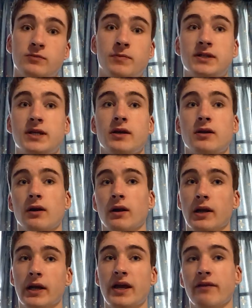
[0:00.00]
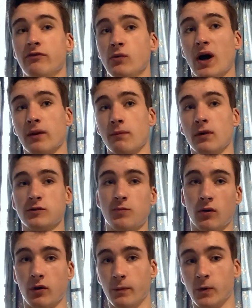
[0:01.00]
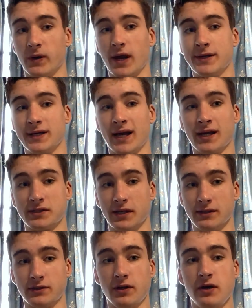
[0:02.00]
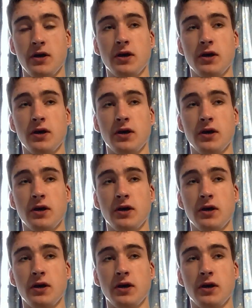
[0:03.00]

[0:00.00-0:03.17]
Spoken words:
particularly if you have multiple communicating assets,